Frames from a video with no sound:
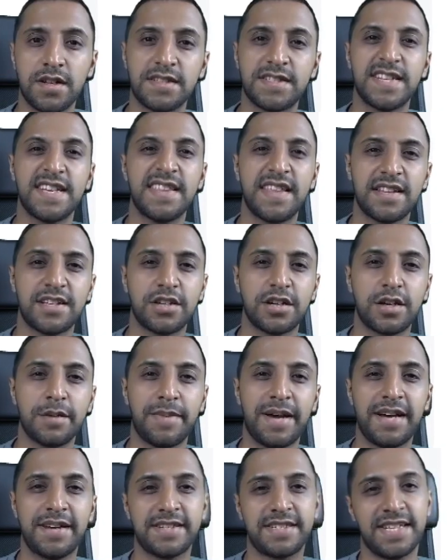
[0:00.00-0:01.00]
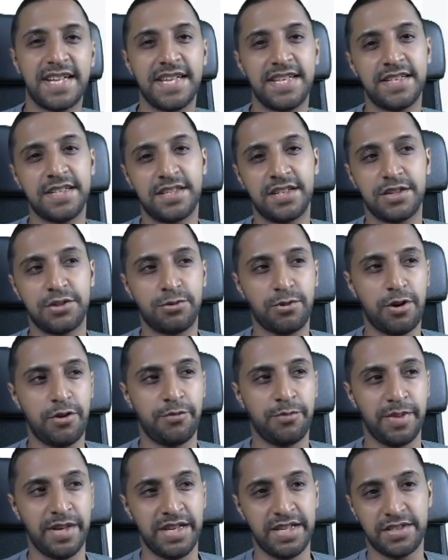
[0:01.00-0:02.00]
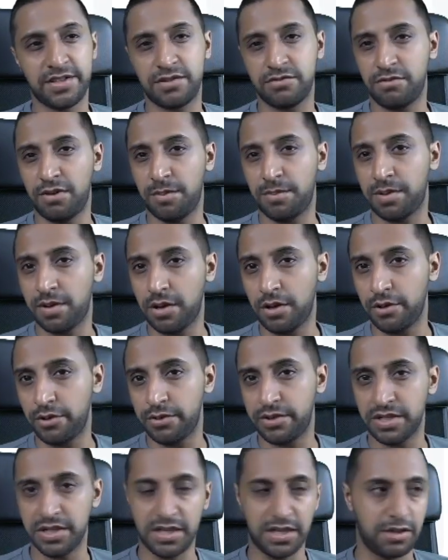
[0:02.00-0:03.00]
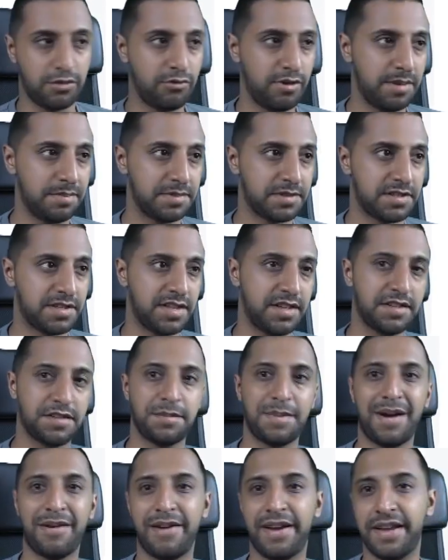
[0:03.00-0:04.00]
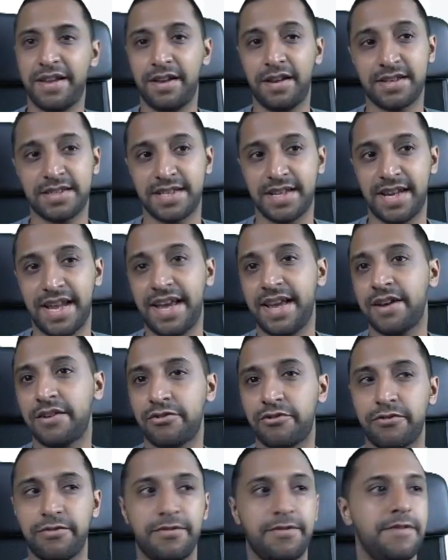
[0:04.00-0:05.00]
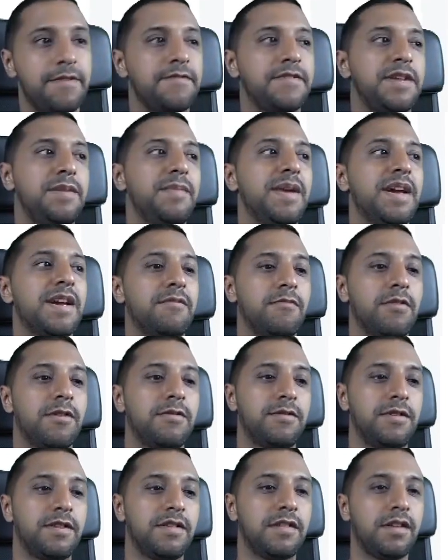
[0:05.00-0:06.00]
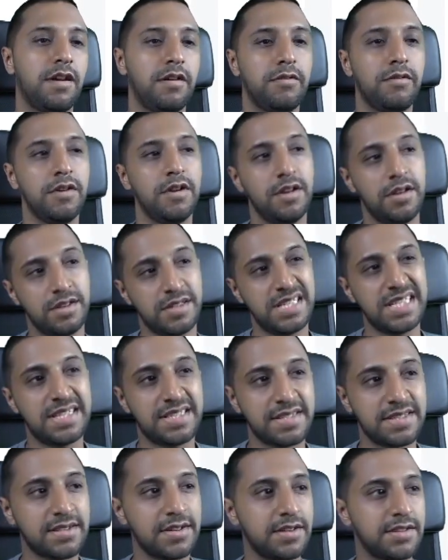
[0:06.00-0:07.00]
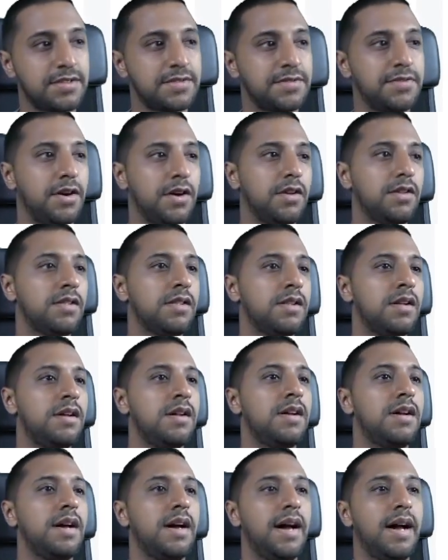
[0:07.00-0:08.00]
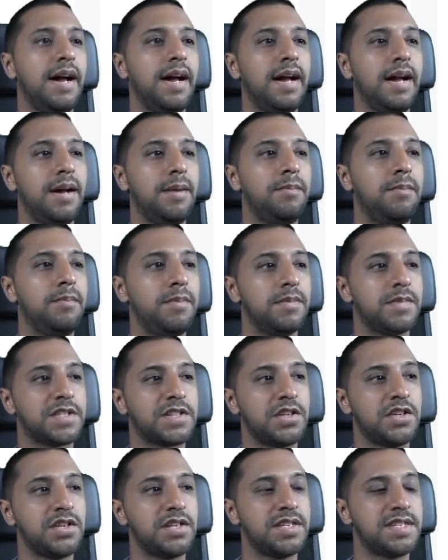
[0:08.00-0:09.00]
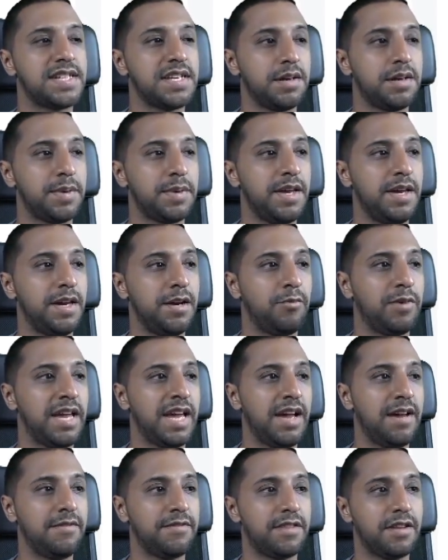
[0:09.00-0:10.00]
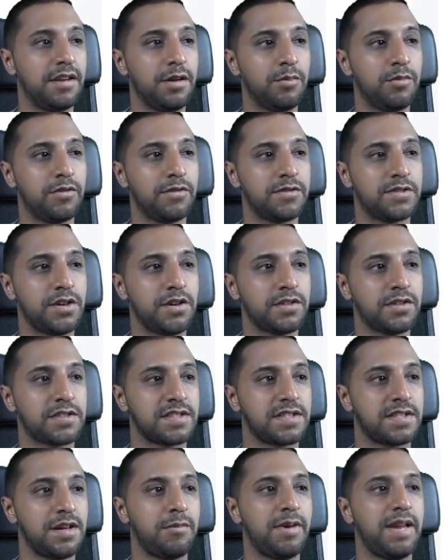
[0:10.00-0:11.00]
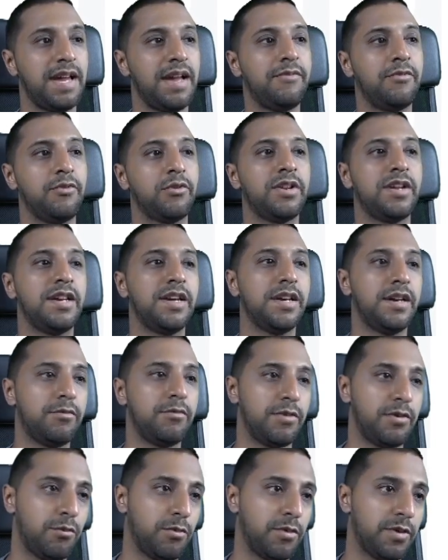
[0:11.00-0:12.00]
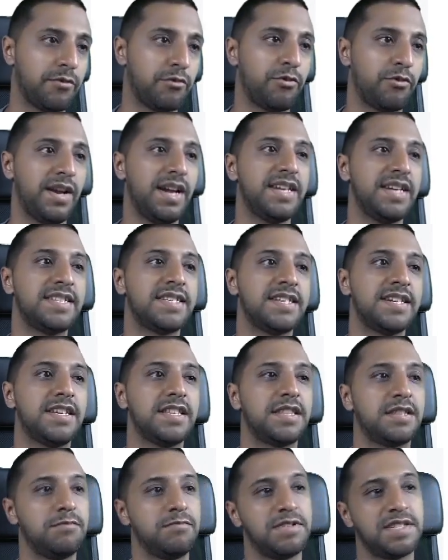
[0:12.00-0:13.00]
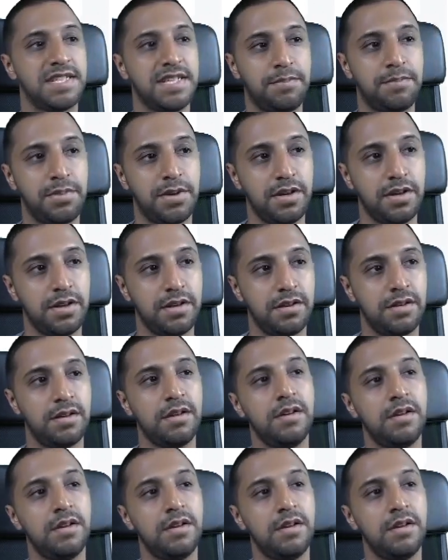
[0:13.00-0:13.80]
say that took about 10 to 12 minutes to upload and encrypt so that was about like i said 850 meg roughly so decent sized file um, so you can see up here we have the number of tasks that we have on here, we've created, the recipient,